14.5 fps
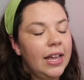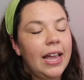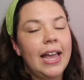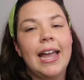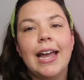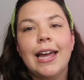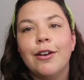
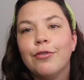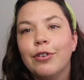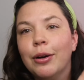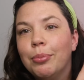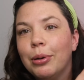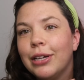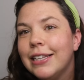And for
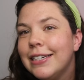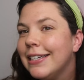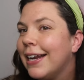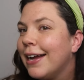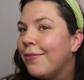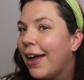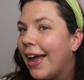a book that
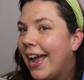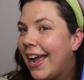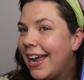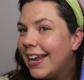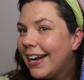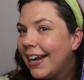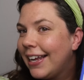didn't have
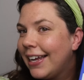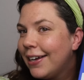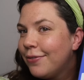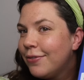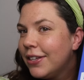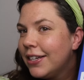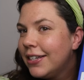A in any
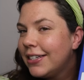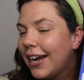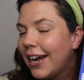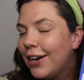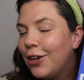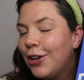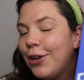of the
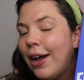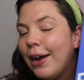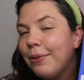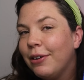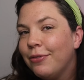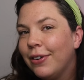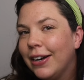title, I
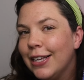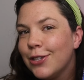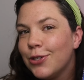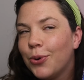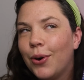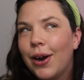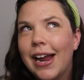read Funny
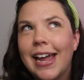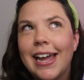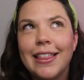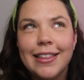Story.